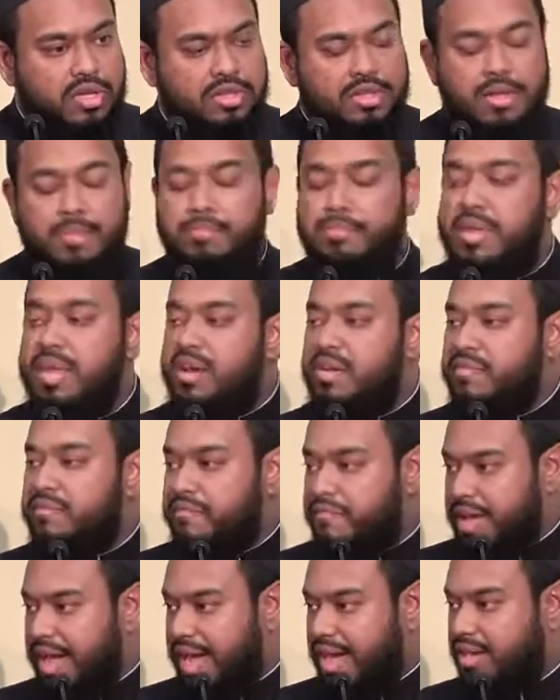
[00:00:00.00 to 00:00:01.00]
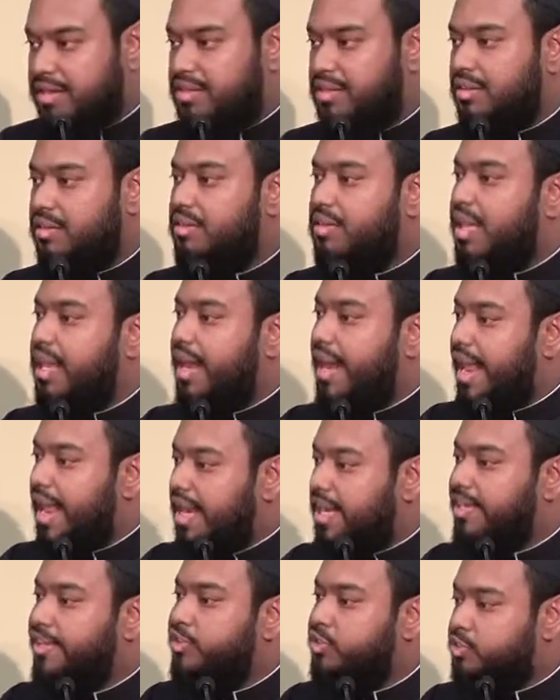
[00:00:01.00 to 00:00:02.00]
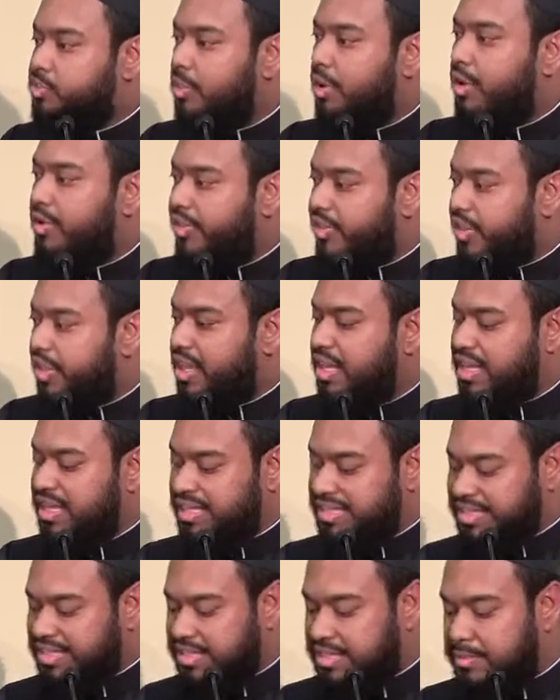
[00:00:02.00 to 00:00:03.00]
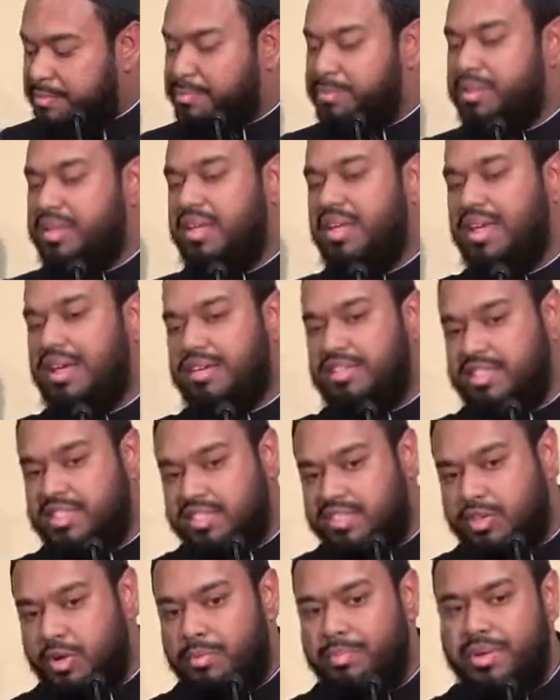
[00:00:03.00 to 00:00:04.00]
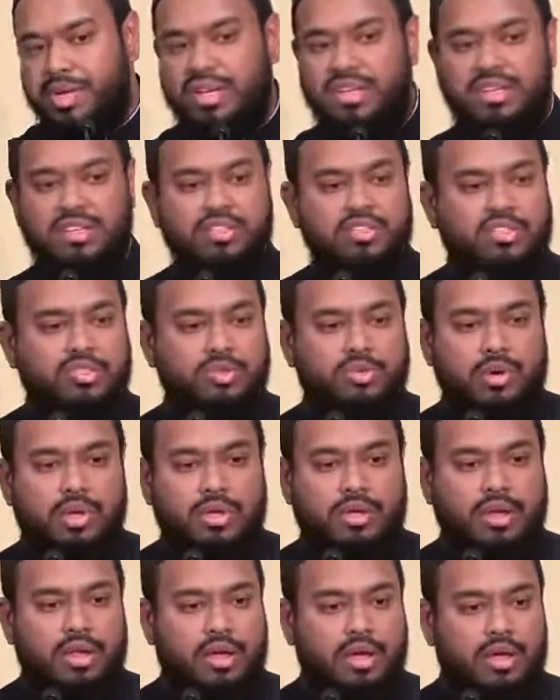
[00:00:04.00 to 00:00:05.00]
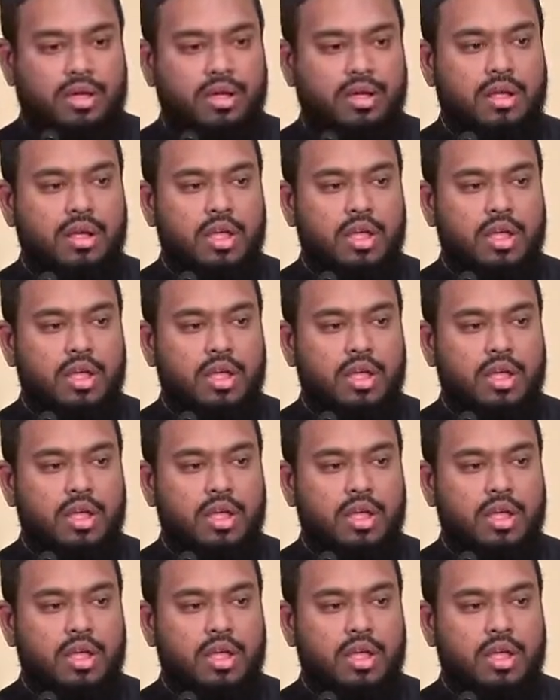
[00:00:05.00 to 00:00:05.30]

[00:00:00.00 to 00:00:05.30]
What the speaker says: the mere fact that any small thing is simply a disobedience to Allah,